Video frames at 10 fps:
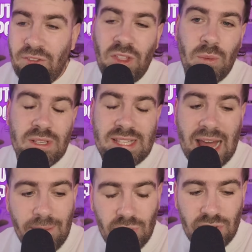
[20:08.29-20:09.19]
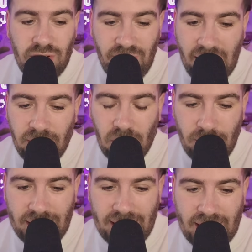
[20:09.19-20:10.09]
there was that much value
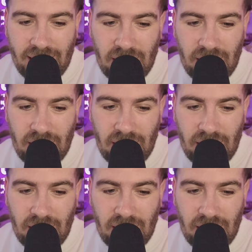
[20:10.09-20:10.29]
in it,